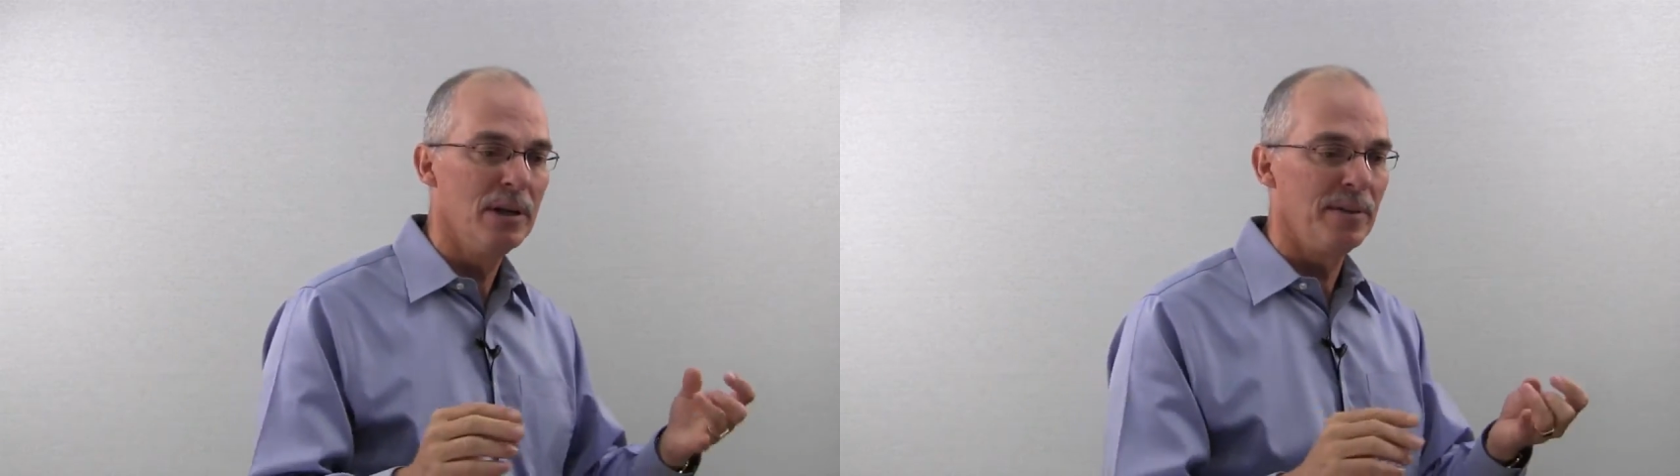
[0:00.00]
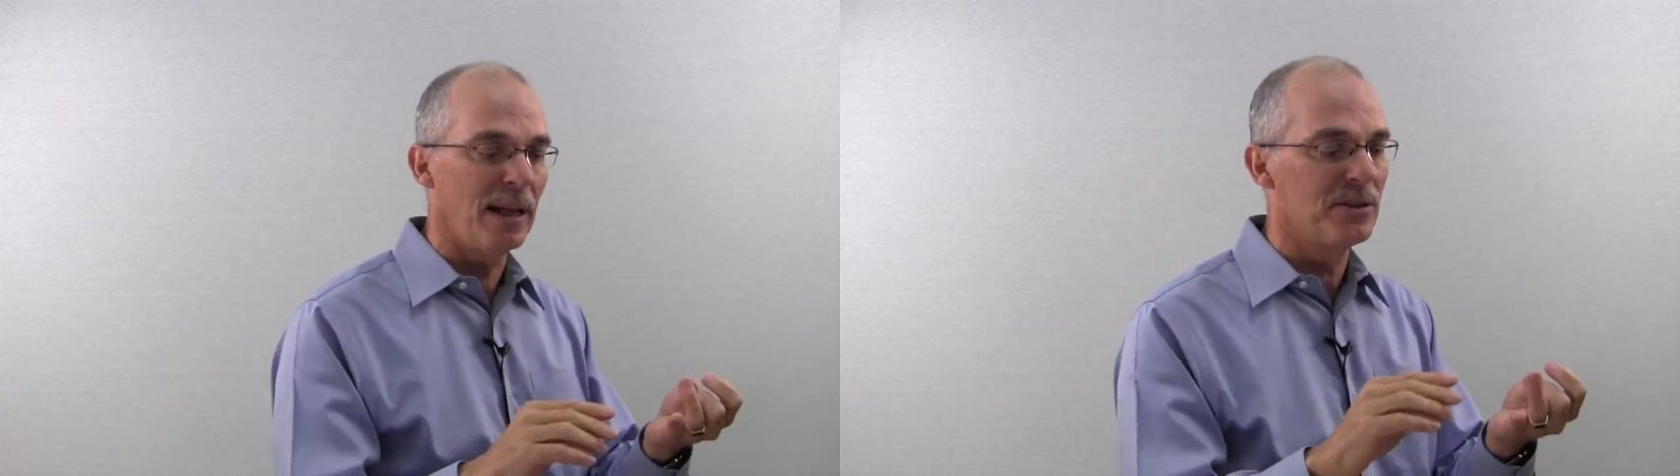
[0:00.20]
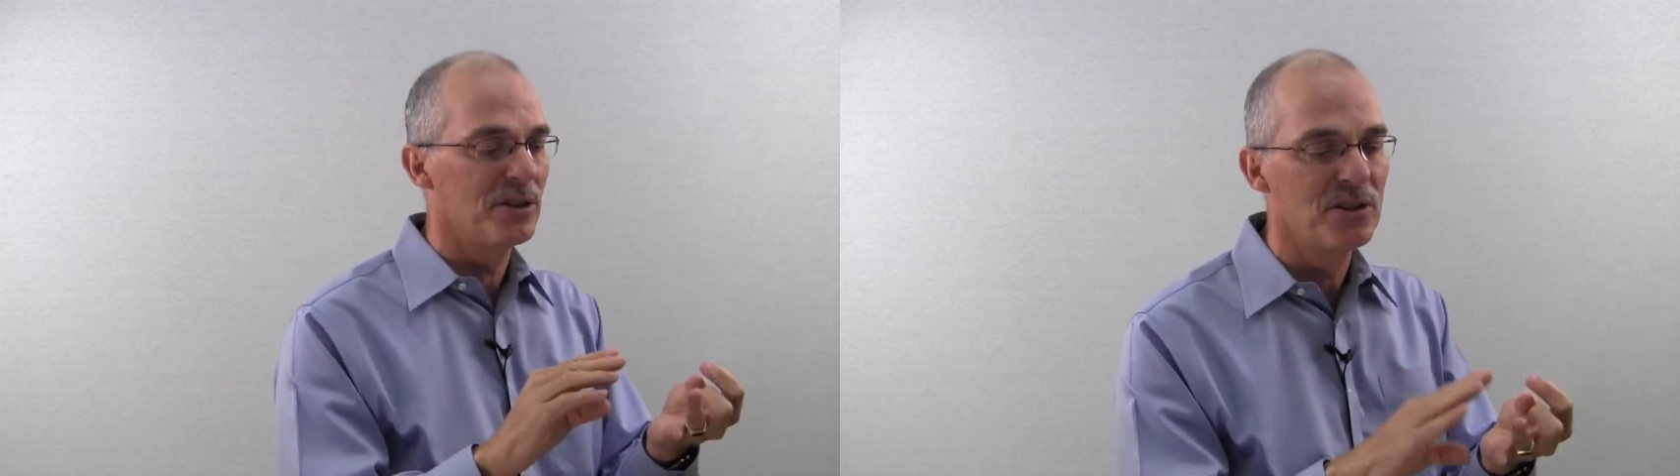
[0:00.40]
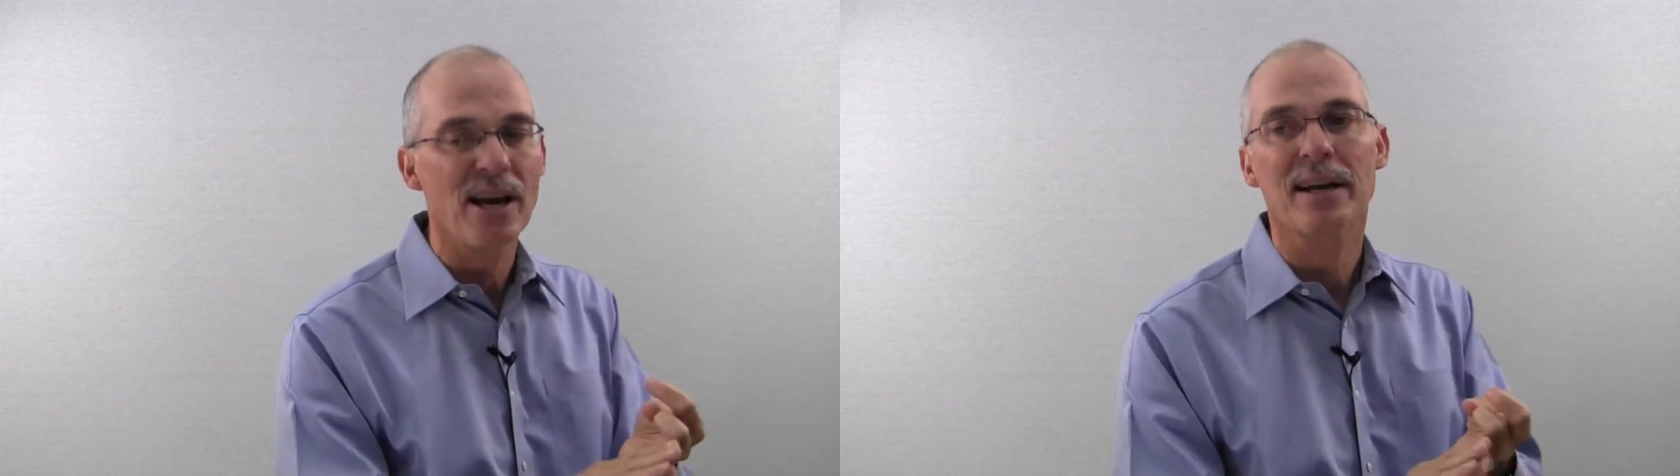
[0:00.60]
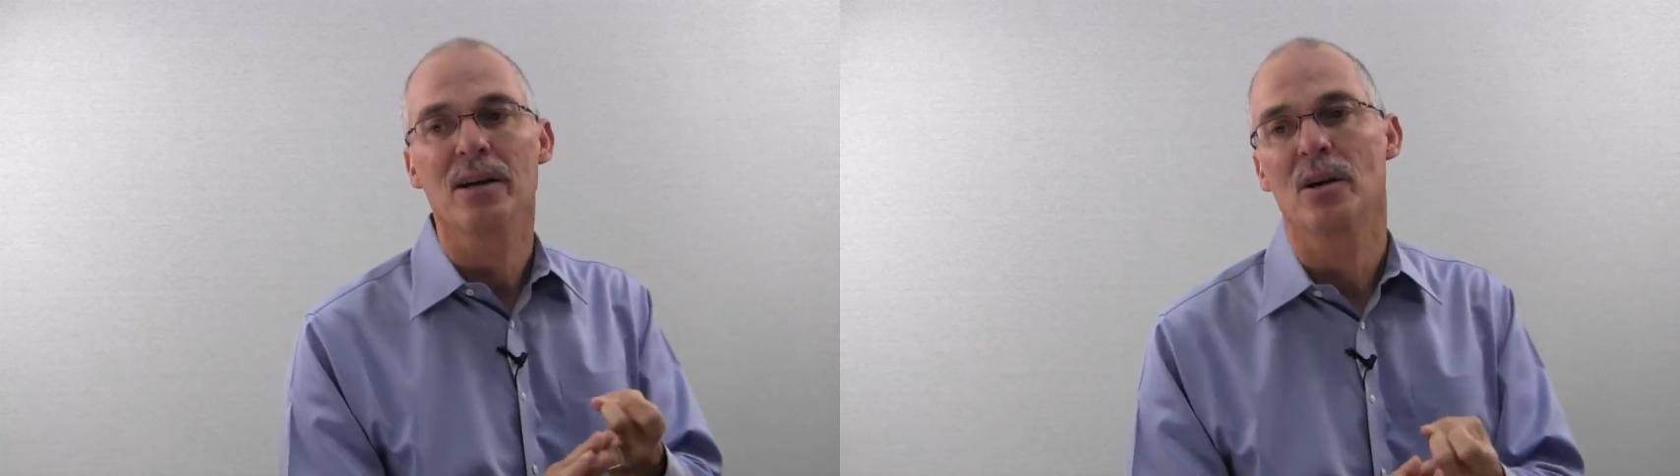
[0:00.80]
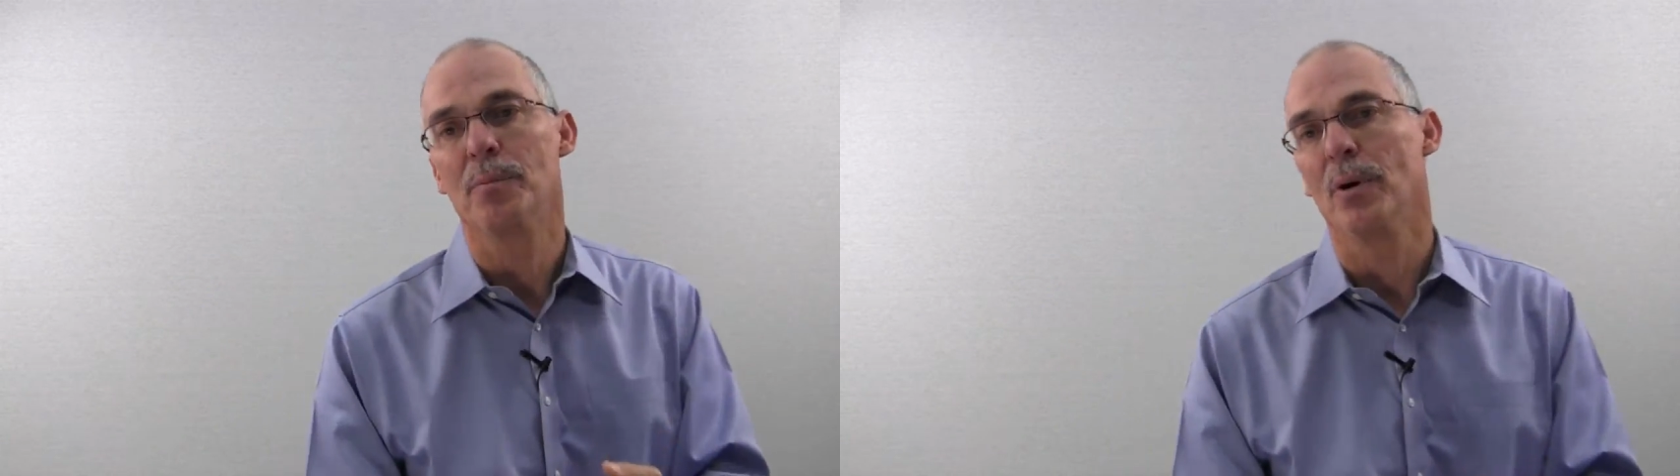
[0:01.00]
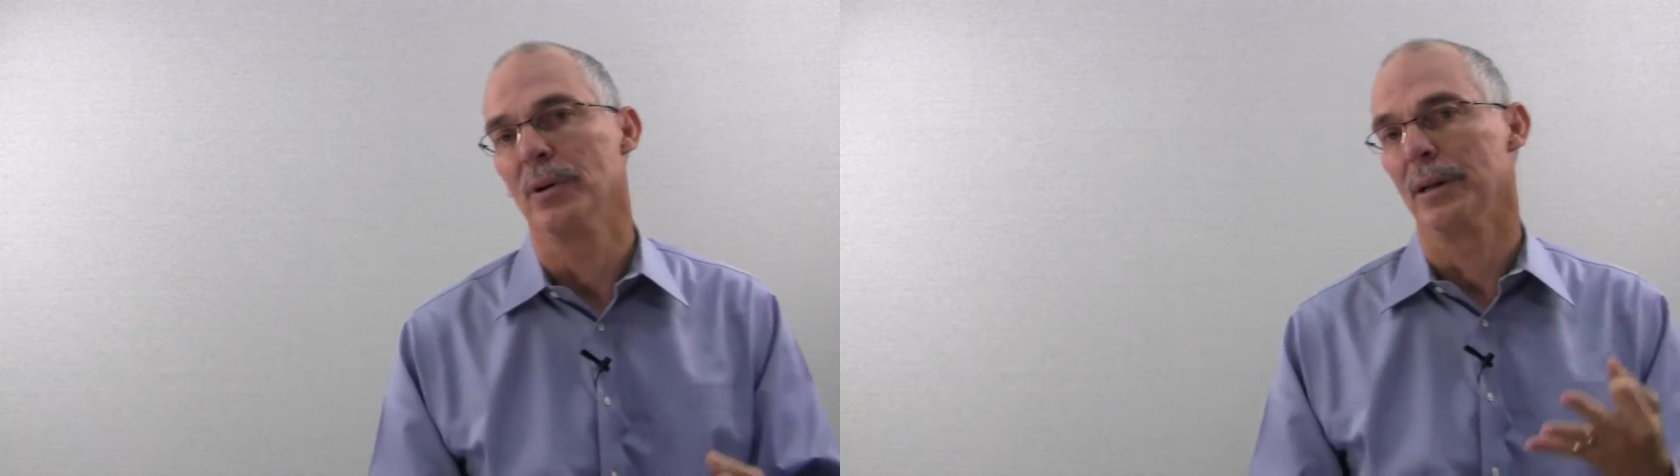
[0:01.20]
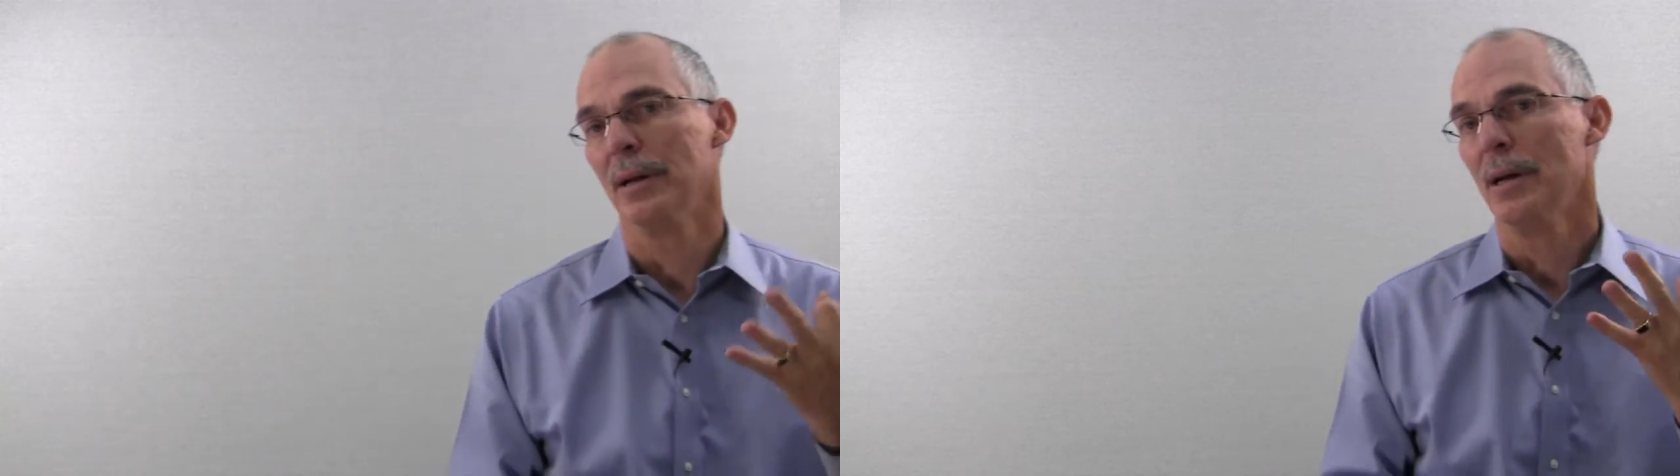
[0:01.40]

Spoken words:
That's the second component.